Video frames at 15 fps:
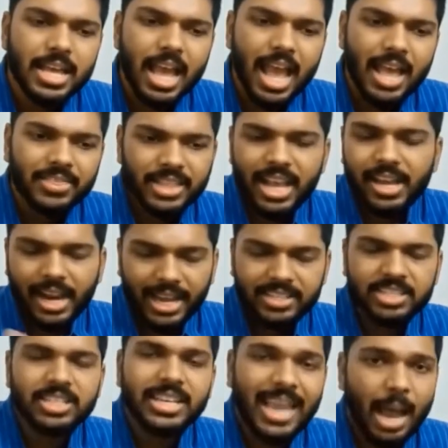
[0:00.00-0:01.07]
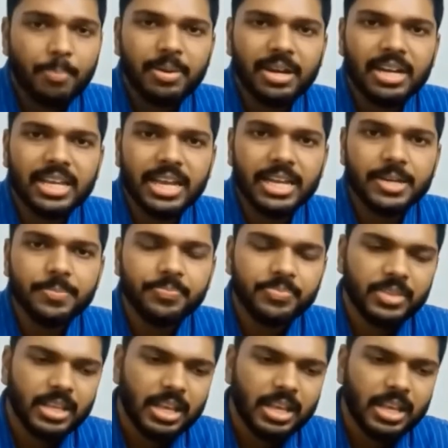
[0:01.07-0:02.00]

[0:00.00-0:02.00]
and there arises a capital gain.